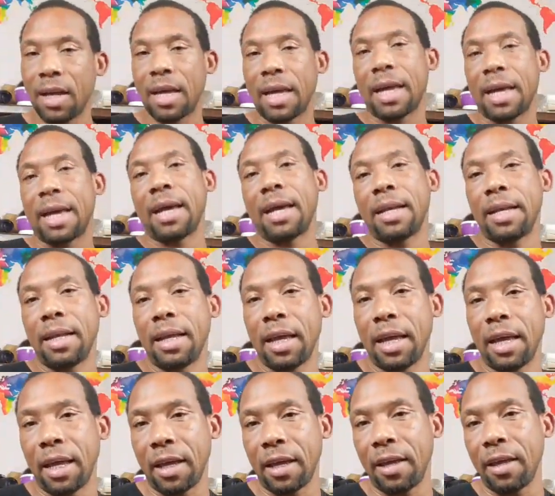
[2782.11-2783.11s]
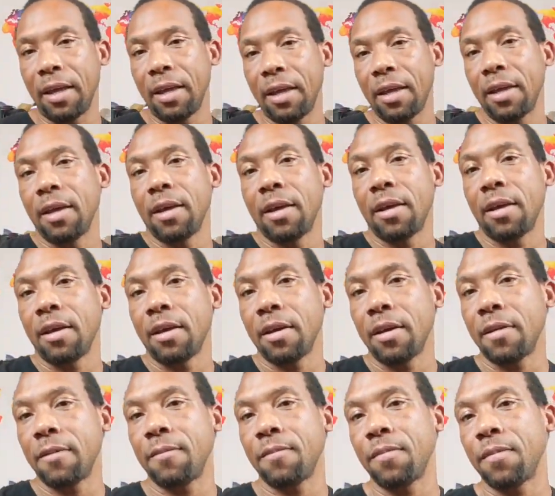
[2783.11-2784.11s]
and a
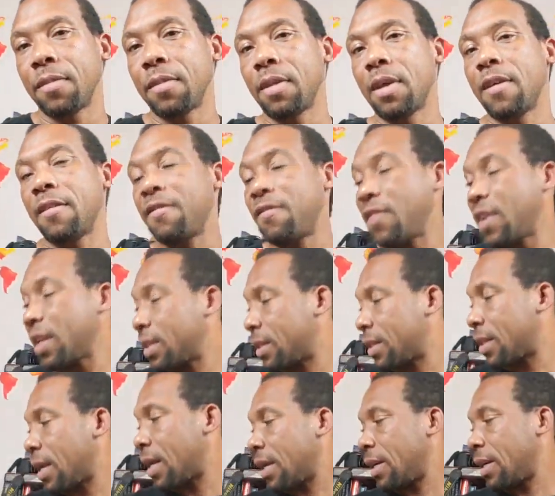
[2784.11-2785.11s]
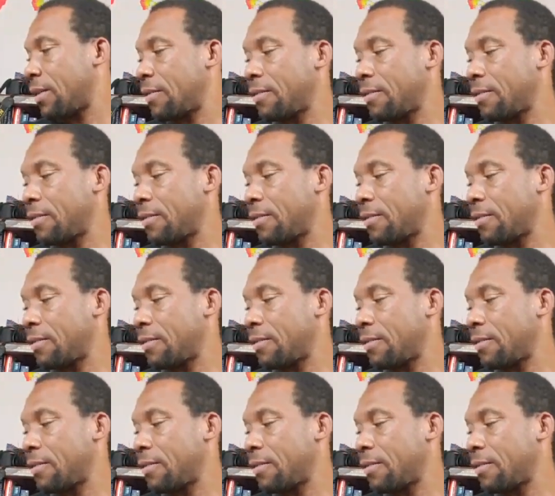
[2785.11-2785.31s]
fixed sign.